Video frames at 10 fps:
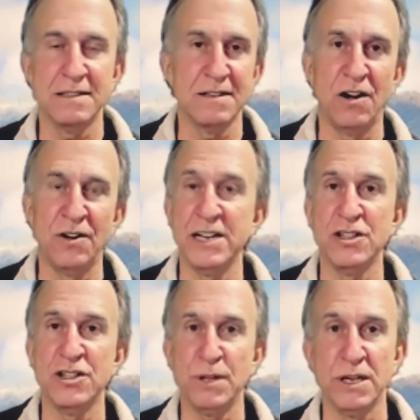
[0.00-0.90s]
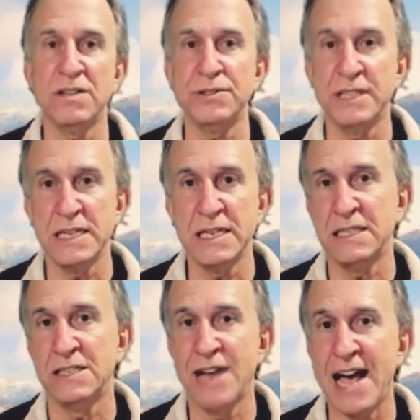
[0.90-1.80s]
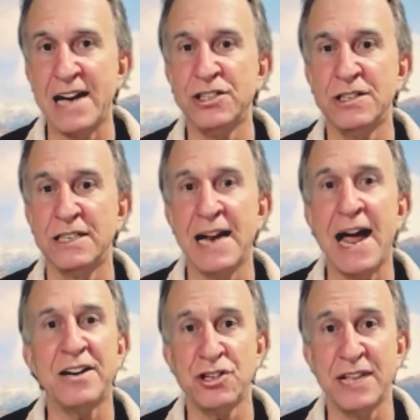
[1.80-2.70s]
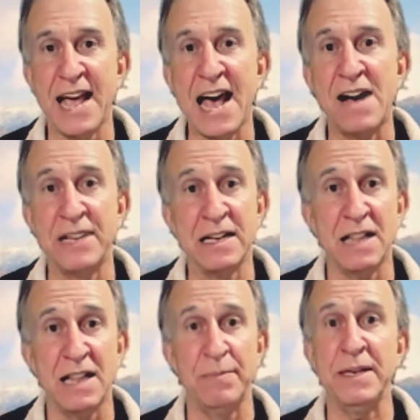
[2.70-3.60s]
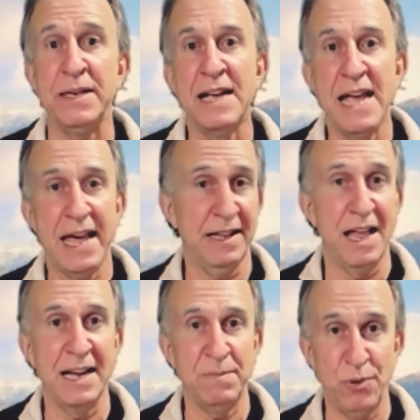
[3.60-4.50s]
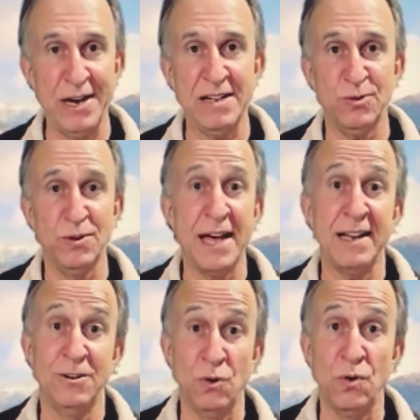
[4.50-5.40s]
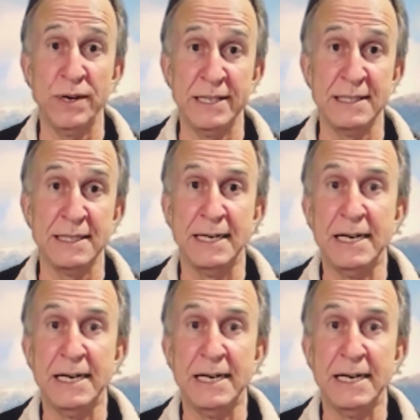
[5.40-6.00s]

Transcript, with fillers: all the other political things internationally to actually have a climate headline breakthrough that noise.